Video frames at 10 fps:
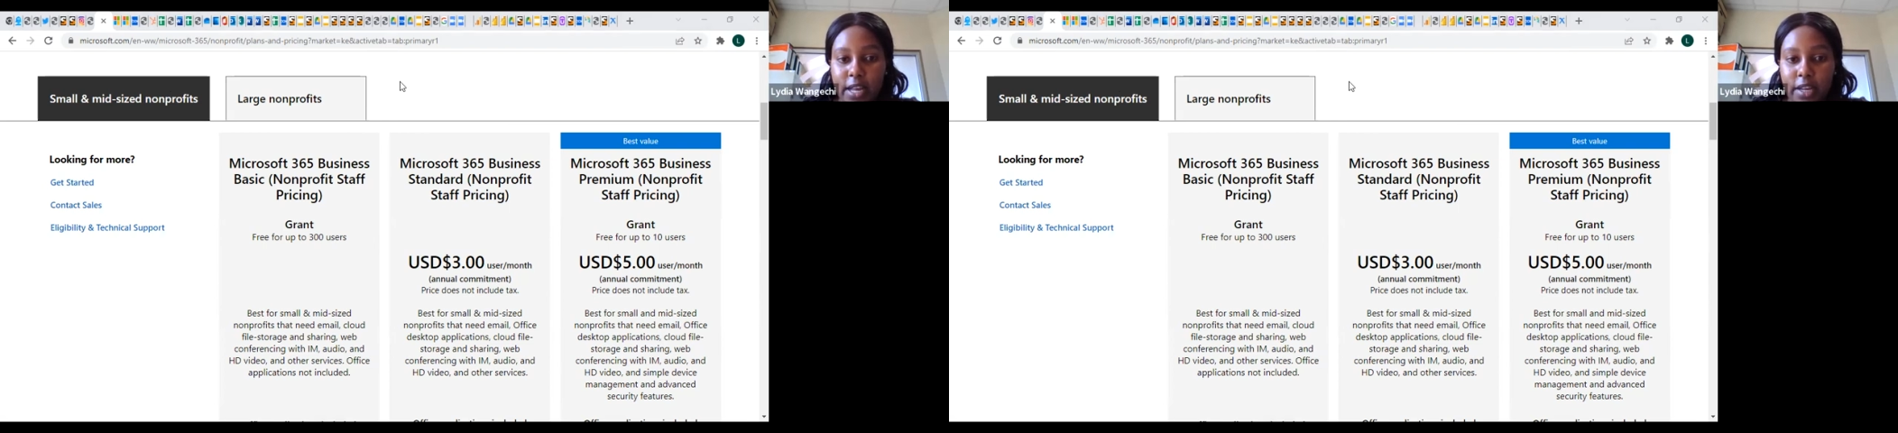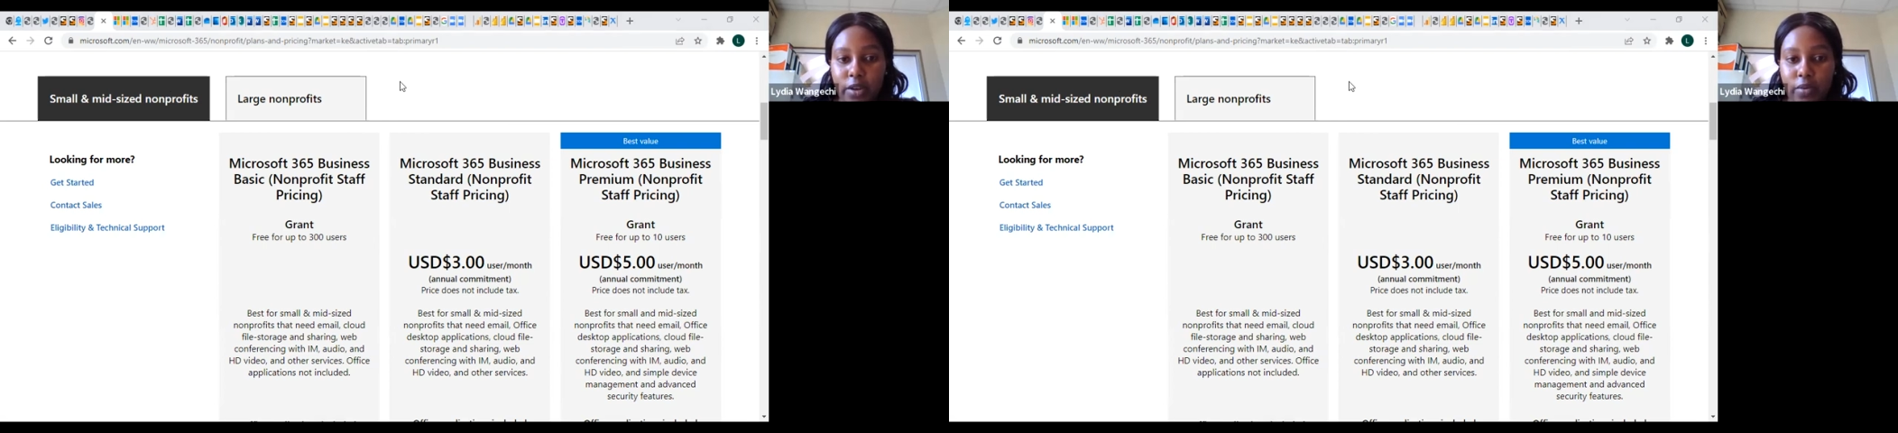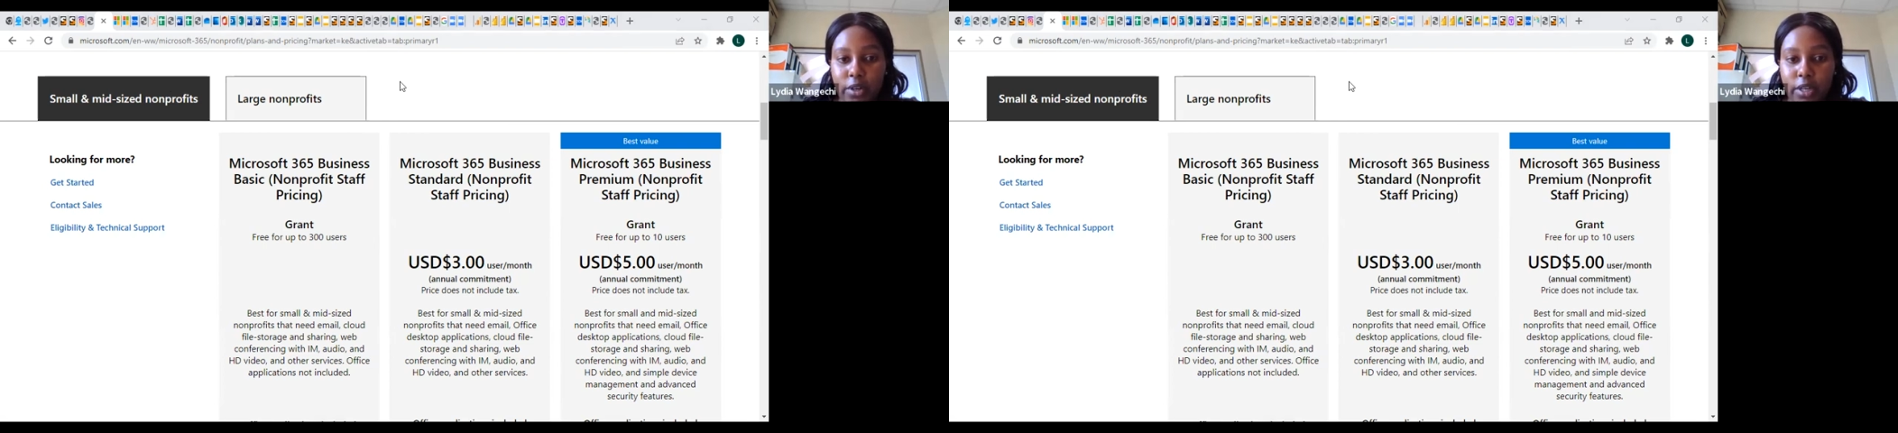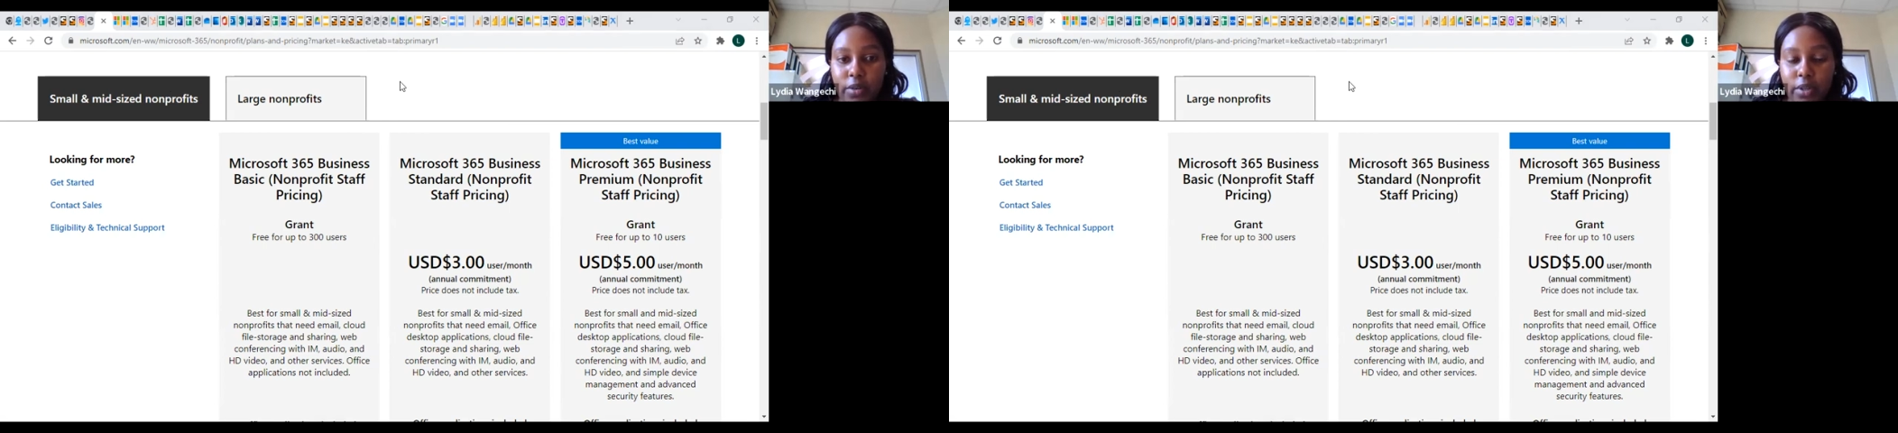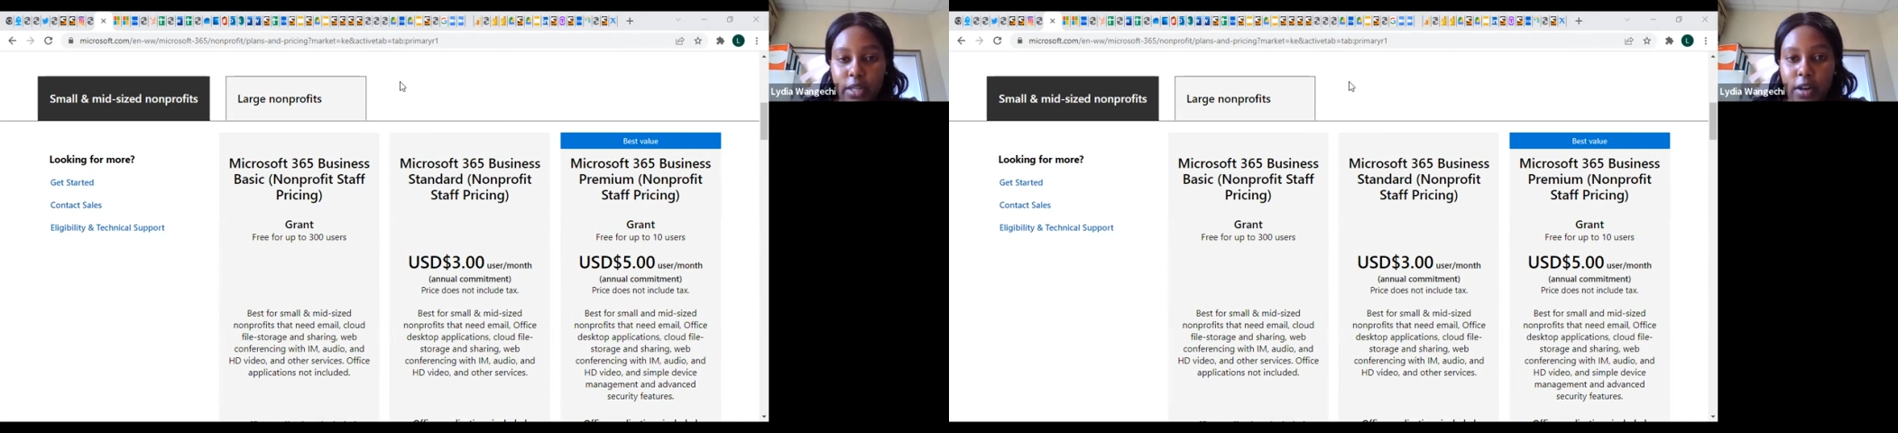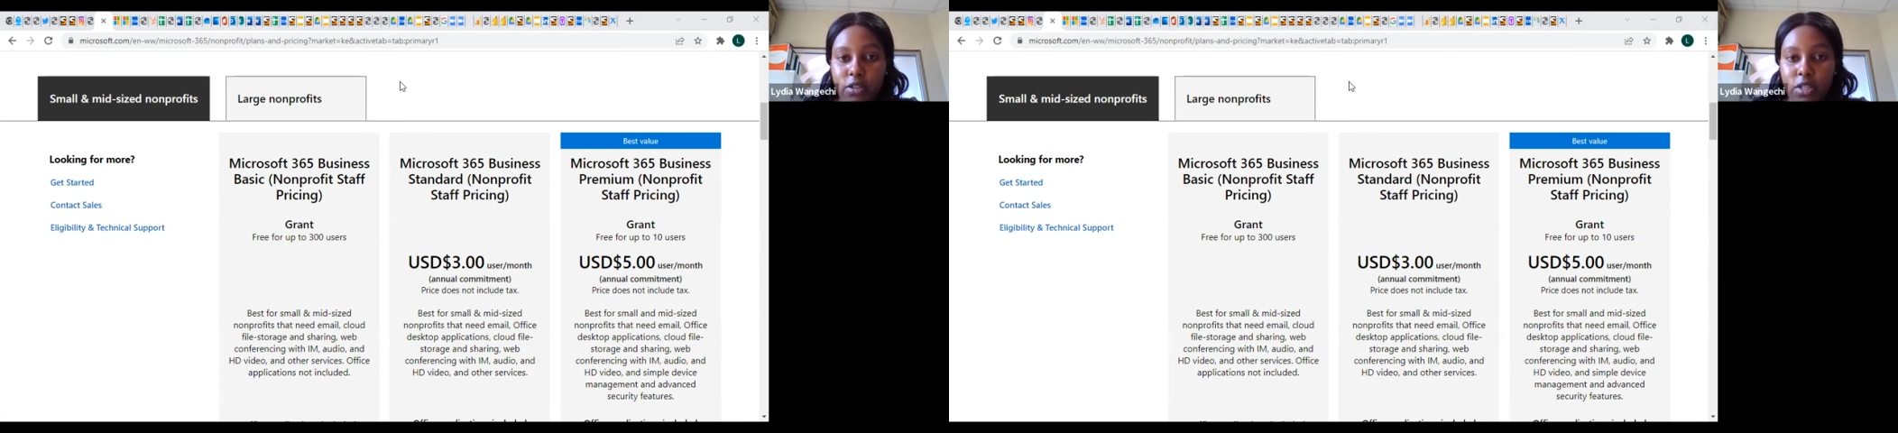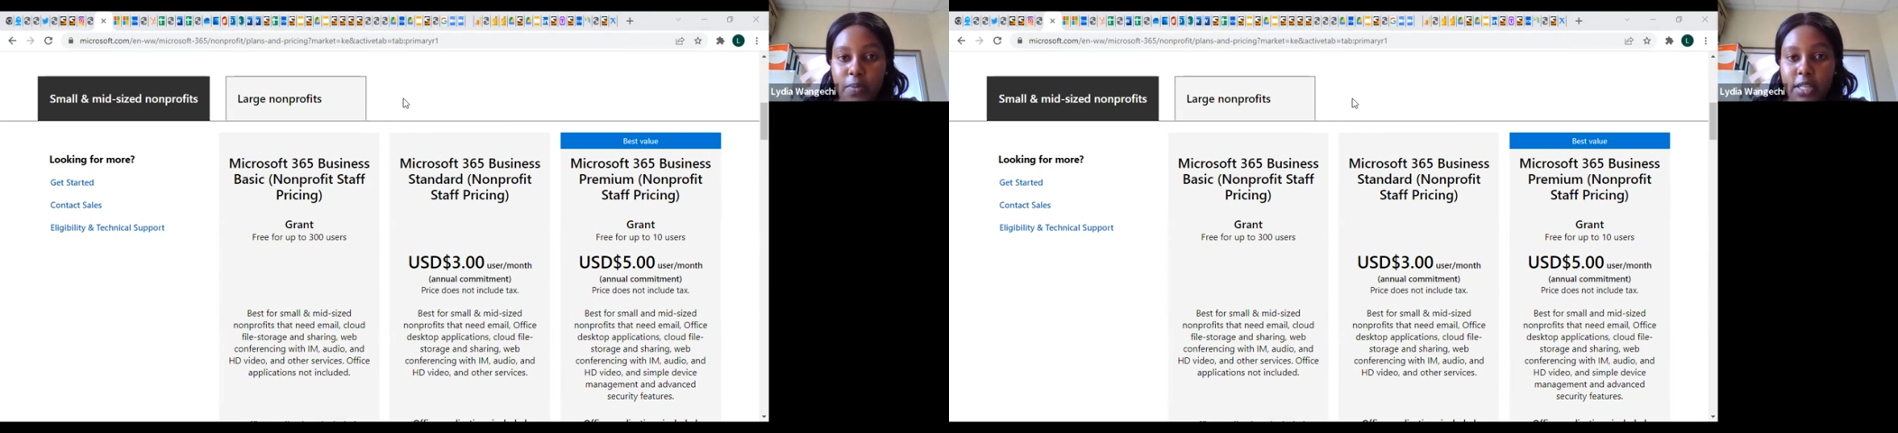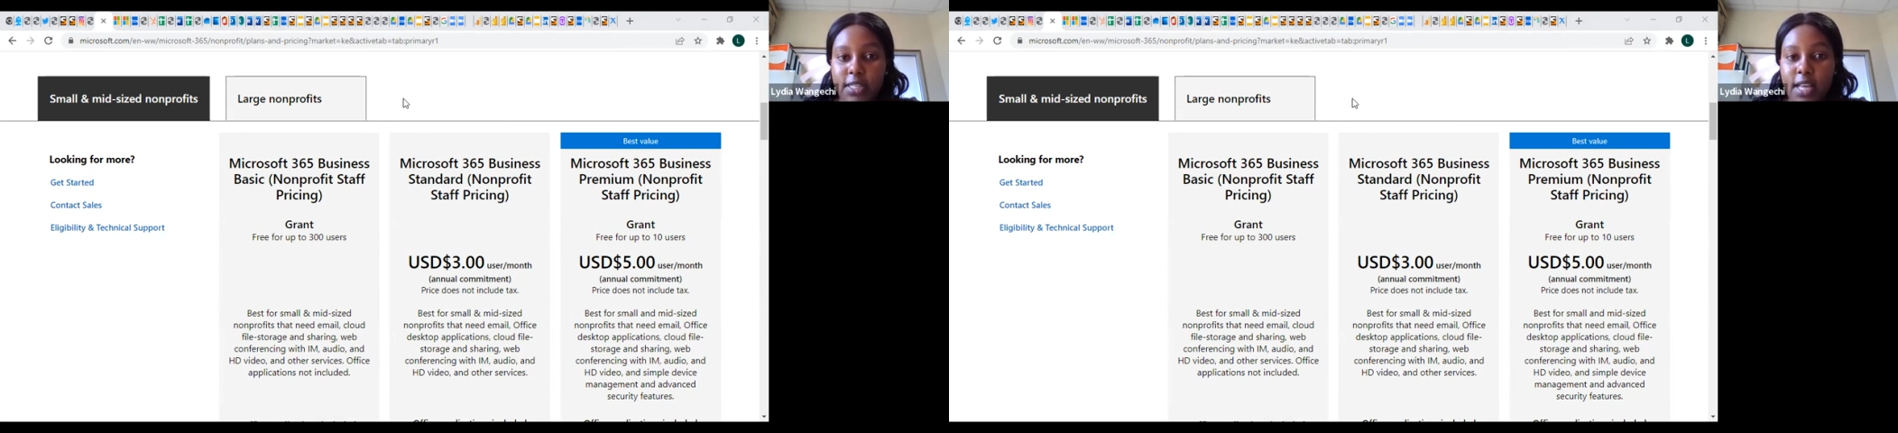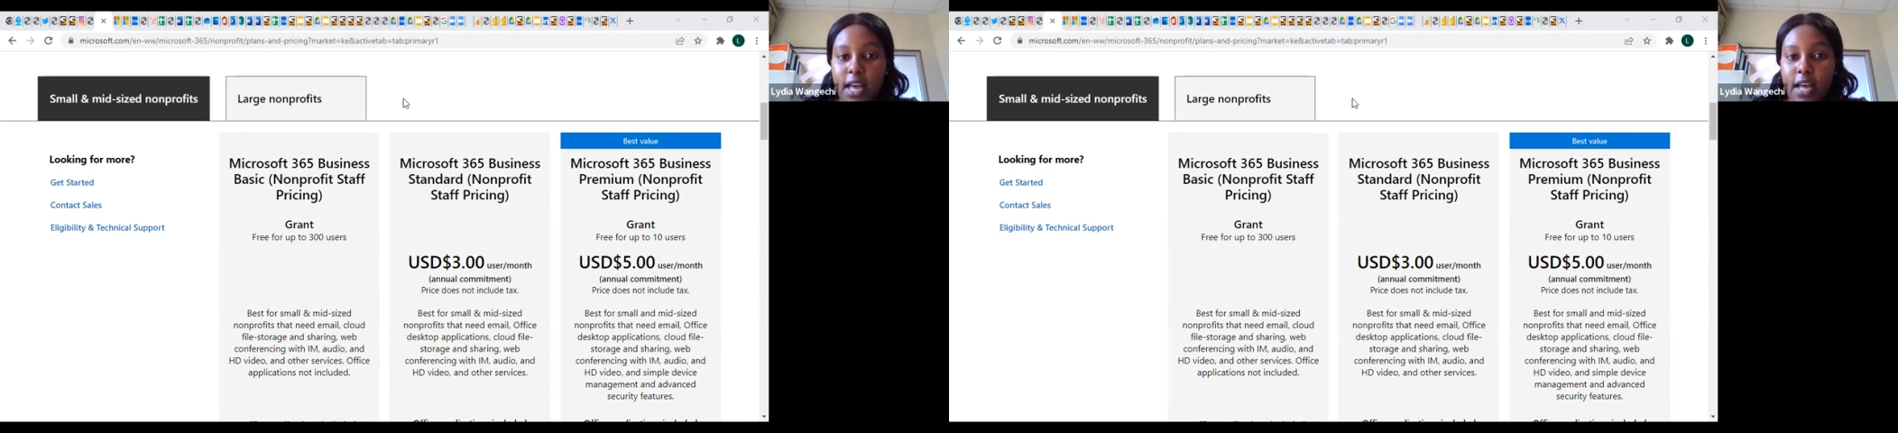any worry with cloud space?